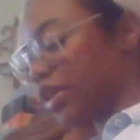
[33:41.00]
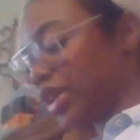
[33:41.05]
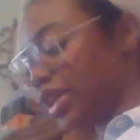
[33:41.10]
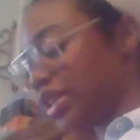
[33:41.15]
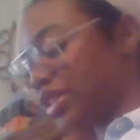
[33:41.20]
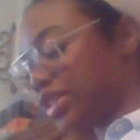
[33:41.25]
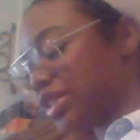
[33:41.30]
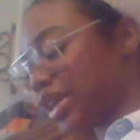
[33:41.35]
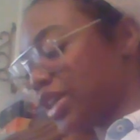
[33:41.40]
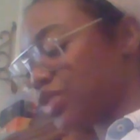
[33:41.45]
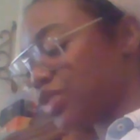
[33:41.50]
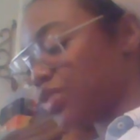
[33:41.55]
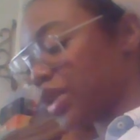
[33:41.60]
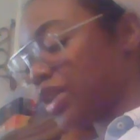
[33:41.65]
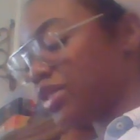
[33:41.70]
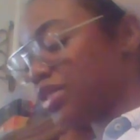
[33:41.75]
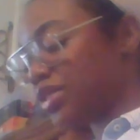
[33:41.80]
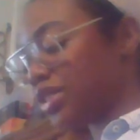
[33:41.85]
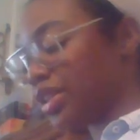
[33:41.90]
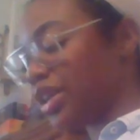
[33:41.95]
desires
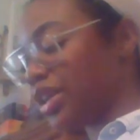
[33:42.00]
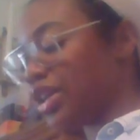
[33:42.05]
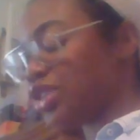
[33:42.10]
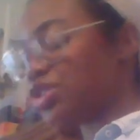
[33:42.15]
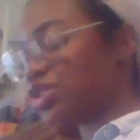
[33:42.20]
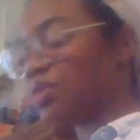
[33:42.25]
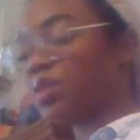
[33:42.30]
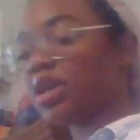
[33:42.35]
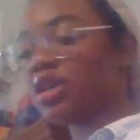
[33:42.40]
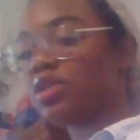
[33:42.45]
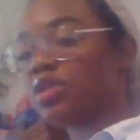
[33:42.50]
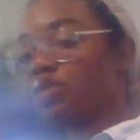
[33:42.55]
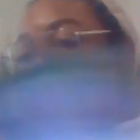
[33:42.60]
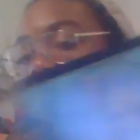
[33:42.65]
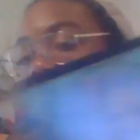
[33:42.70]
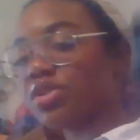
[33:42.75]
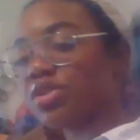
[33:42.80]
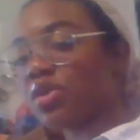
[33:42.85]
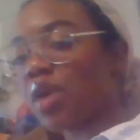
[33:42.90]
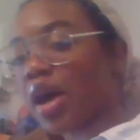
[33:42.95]
reconciliation, because we
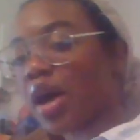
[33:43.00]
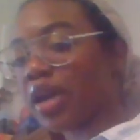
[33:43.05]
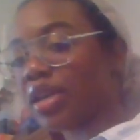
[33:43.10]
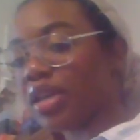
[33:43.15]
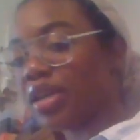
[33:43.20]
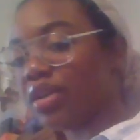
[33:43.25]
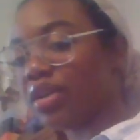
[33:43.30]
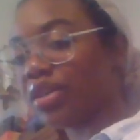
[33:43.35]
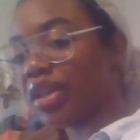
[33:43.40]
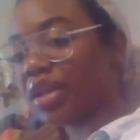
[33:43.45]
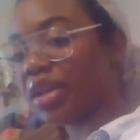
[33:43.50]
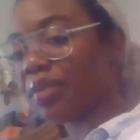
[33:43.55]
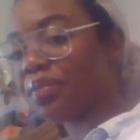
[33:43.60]
also got healing.